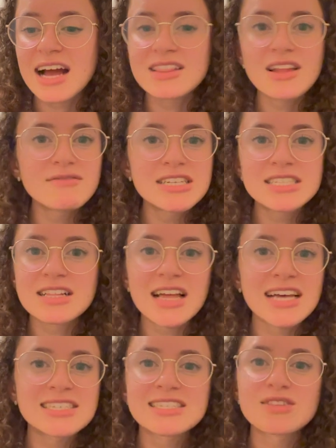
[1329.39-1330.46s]
I loved his
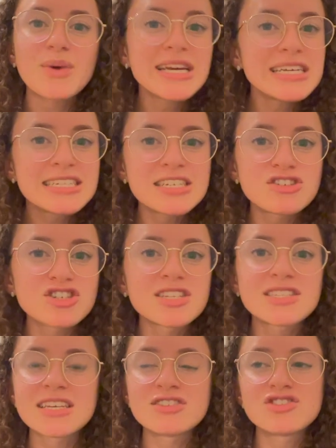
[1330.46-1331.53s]
classes. The way he teaches
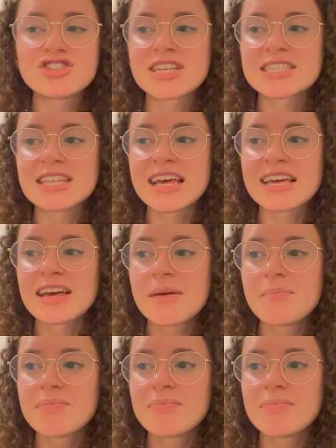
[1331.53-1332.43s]
is just like